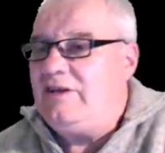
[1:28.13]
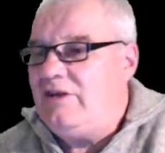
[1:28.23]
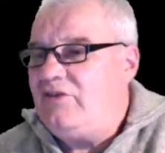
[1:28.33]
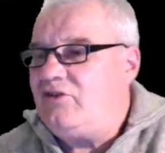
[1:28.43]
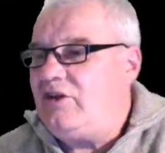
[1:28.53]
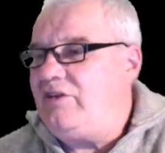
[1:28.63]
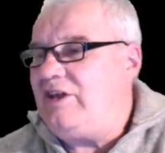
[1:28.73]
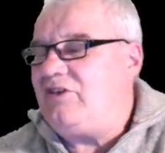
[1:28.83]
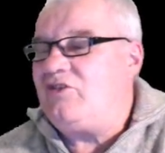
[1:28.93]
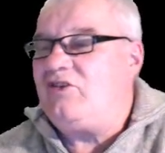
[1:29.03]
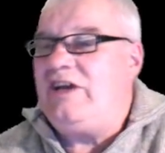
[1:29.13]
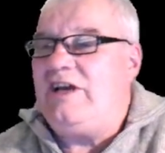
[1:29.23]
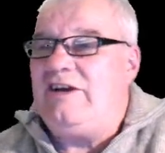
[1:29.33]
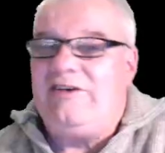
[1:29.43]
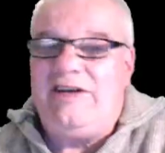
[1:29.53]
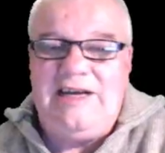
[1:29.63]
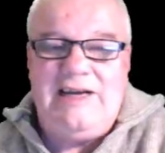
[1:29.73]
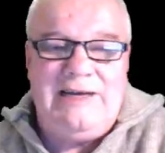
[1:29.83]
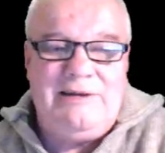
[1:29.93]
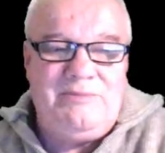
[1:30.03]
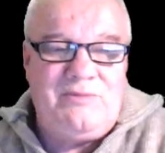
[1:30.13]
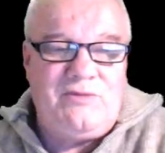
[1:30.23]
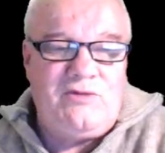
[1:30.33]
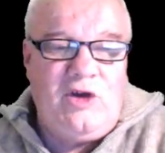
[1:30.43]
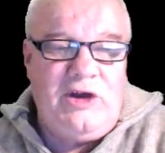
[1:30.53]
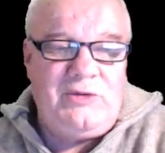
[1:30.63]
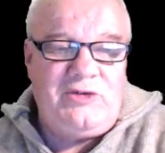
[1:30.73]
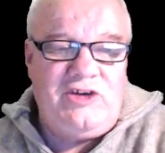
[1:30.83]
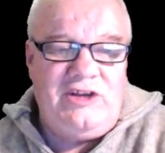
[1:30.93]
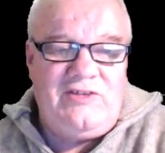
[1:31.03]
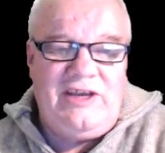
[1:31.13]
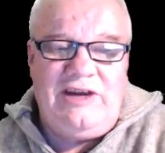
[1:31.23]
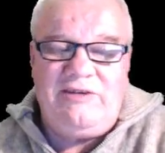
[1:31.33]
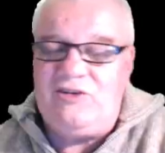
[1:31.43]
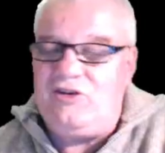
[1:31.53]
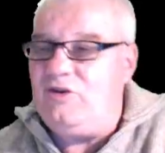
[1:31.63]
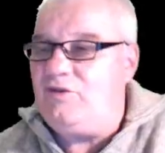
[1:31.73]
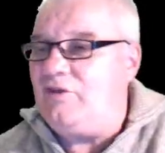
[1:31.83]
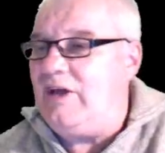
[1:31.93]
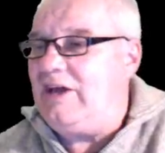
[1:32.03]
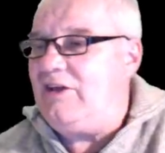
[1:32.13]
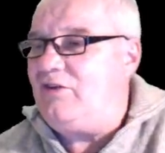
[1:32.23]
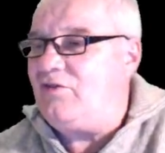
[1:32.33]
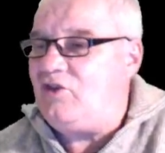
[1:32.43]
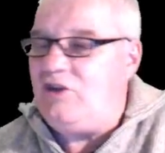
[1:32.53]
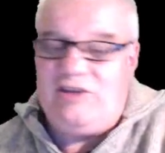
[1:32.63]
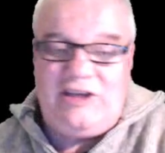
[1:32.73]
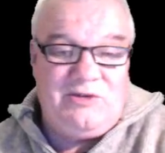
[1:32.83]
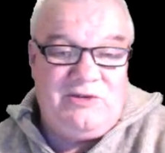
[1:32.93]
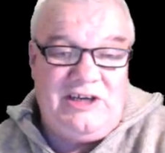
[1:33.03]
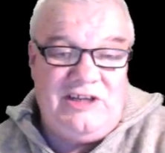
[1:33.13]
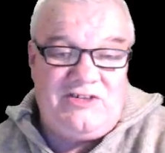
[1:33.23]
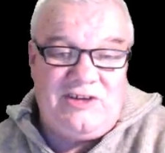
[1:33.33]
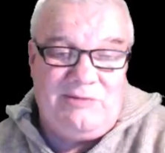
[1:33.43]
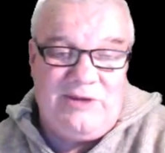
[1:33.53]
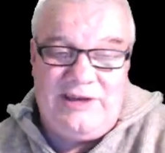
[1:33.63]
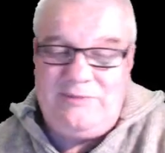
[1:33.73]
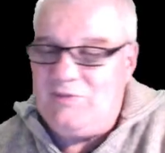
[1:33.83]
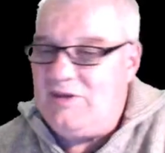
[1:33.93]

So that's our title sheet there, as you've seen that already somewhere.